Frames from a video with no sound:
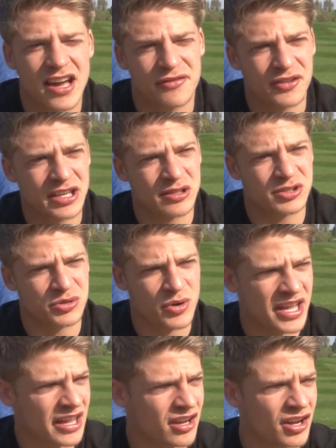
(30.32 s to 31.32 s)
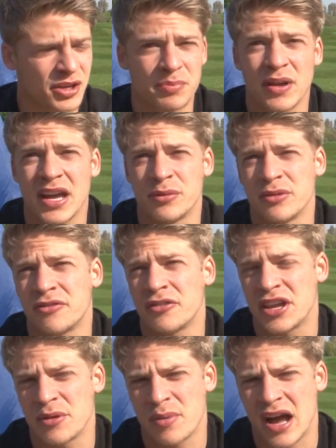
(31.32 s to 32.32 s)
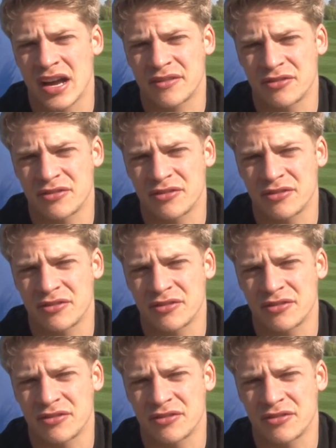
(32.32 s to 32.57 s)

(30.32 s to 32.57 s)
Yeah, I think it was the way they kind of played with three at the back,